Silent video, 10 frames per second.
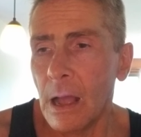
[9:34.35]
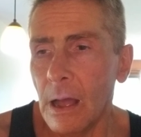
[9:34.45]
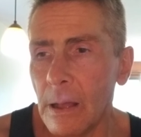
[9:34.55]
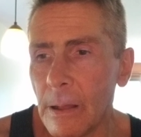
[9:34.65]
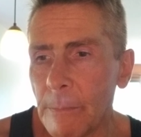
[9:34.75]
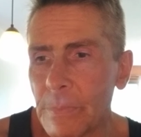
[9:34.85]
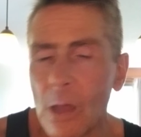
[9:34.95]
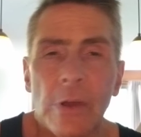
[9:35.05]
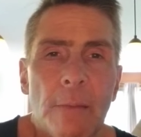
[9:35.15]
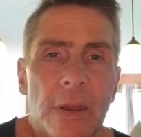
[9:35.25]

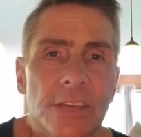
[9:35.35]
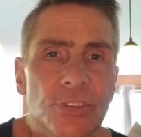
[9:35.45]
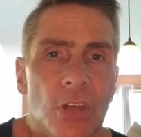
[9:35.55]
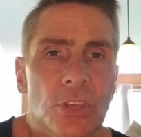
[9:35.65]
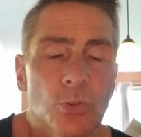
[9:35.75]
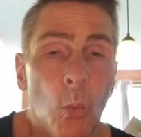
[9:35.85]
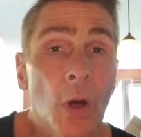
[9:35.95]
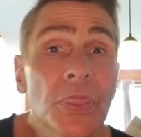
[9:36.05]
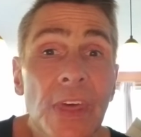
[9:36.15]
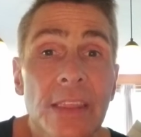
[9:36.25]
But he said this
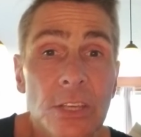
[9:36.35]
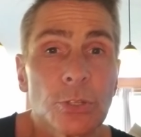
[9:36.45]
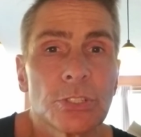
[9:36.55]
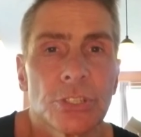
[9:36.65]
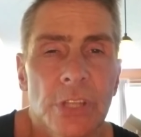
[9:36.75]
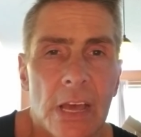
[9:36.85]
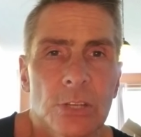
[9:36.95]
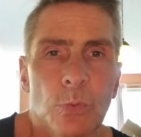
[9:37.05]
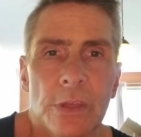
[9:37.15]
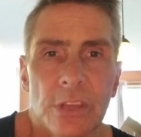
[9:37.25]
one thing. This is just
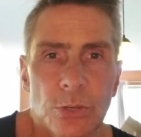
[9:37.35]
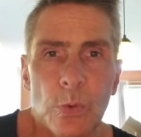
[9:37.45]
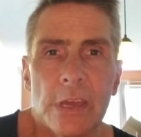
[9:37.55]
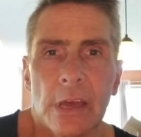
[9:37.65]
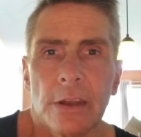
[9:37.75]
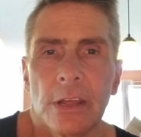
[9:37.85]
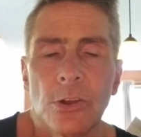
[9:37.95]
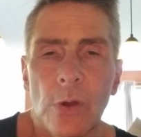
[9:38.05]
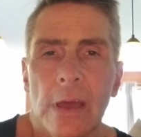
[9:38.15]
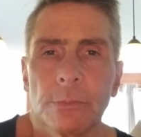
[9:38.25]
this weekend in
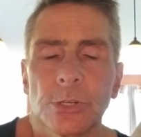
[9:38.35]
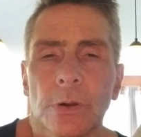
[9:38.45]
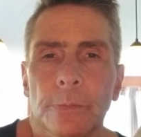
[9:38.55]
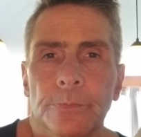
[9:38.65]
New Hampshire.